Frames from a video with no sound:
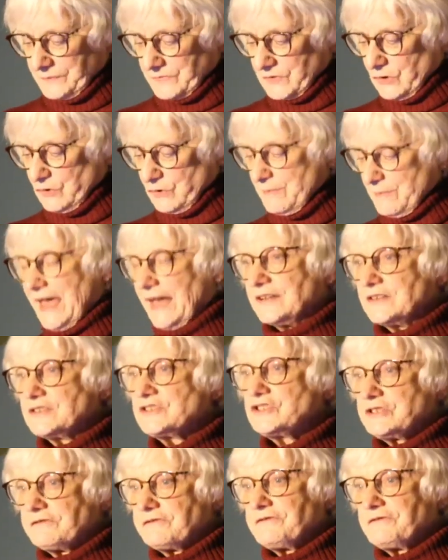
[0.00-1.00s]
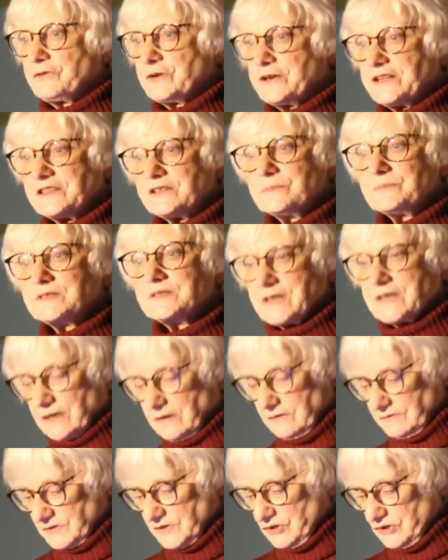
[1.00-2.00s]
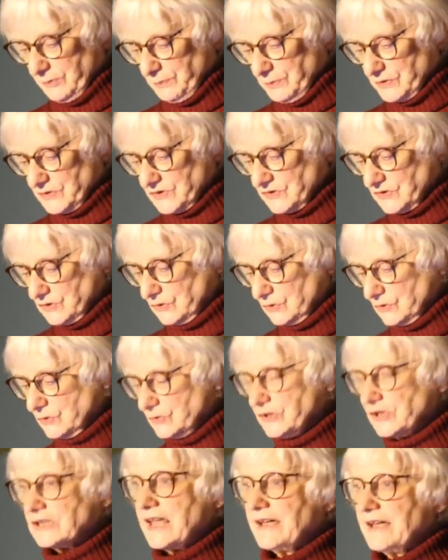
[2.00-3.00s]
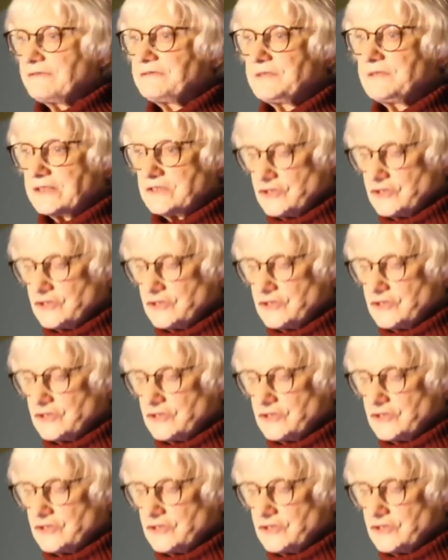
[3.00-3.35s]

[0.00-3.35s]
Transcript: who managed to free themselves to pursue the life they'd